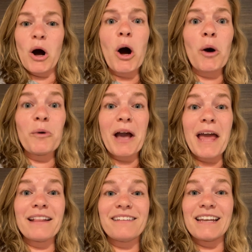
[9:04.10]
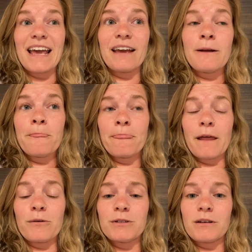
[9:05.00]
Oh, and today
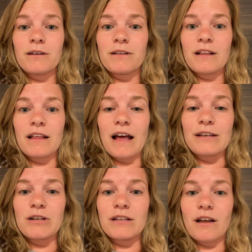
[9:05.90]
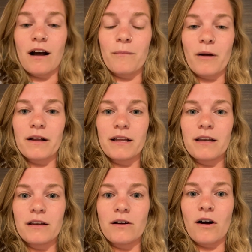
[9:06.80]
I saw a dog barking
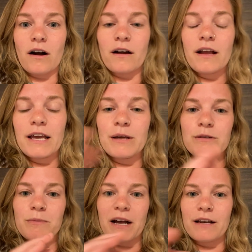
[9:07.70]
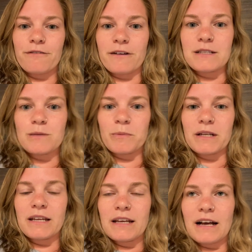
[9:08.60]
at a car. He was behind a fence, but
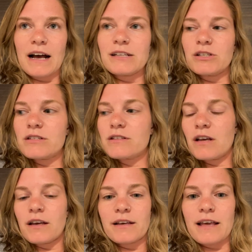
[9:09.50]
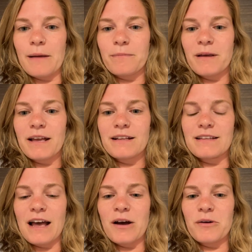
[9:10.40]
I just kept my head
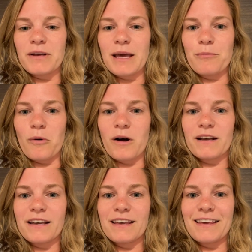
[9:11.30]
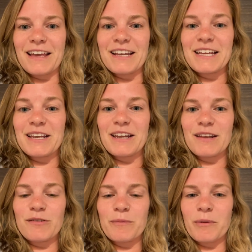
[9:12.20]
down, kept walking, and he didn't
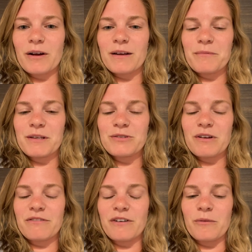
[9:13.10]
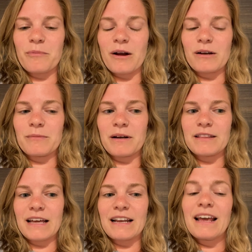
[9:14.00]
even bark at me, so I felt proud about
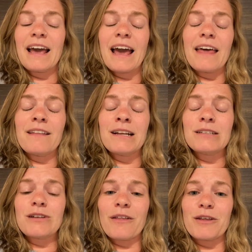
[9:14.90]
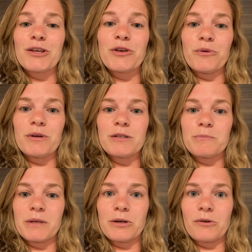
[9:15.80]
that. And then I saw the cutest
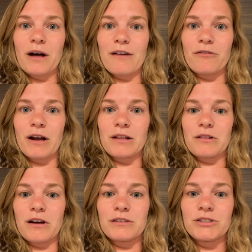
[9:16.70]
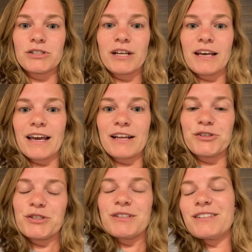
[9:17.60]
beagle ever at lunch, and
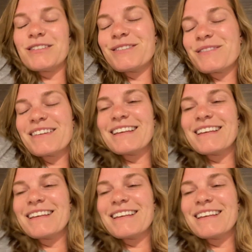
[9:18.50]
she just